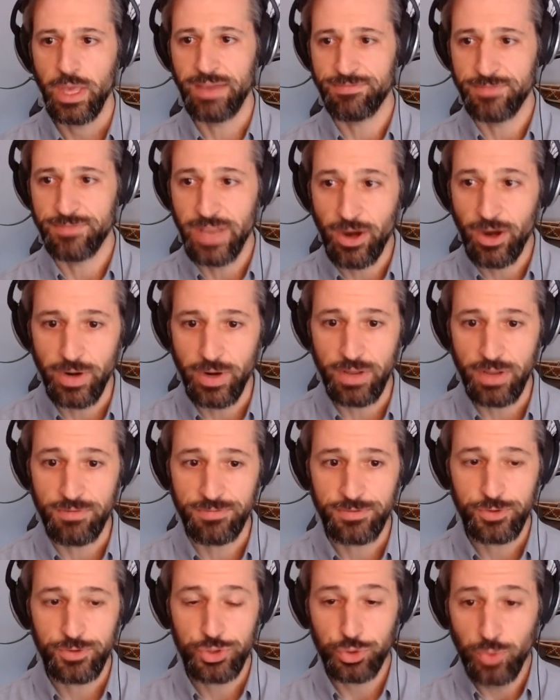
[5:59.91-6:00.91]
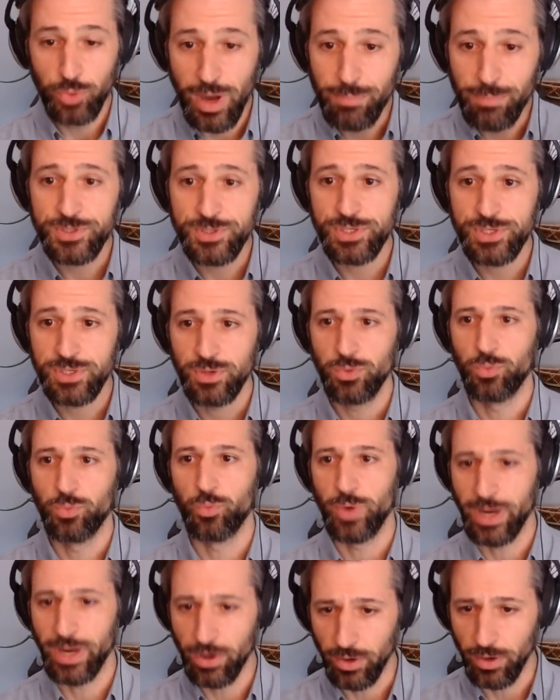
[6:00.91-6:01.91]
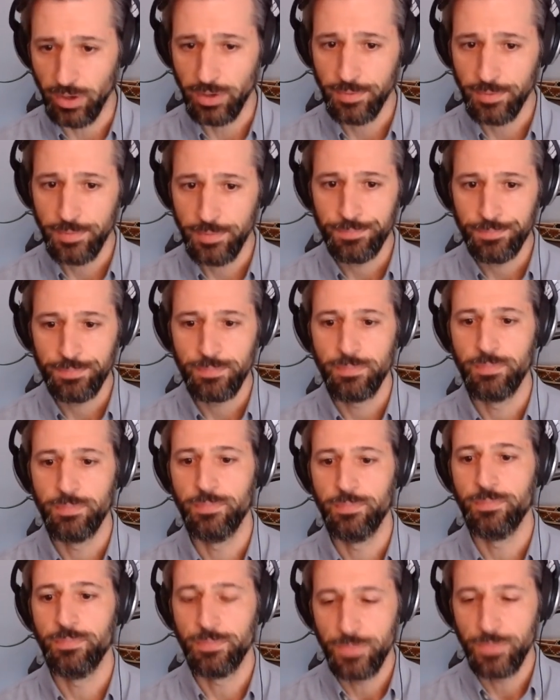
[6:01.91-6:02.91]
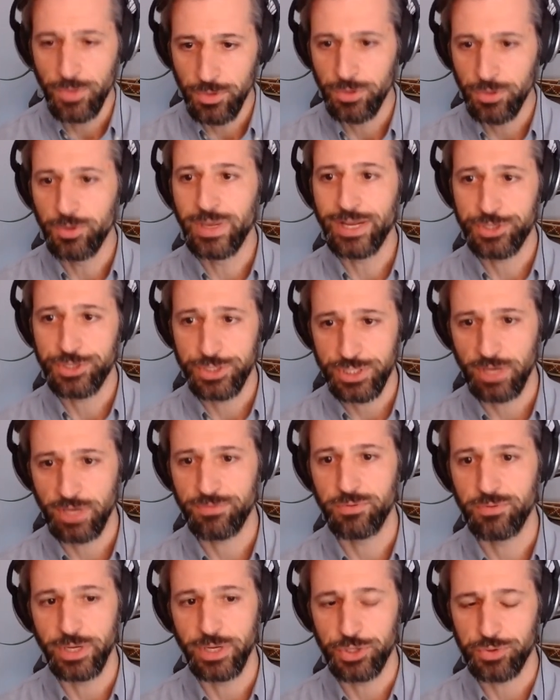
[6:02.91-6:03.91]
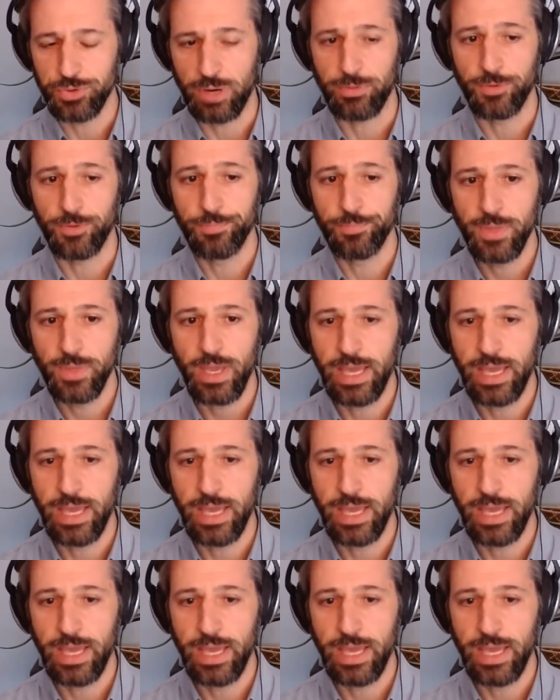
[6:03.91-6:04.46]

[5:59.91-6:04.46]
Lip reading: if narrative trumps rigor, you get yourself in big trouble.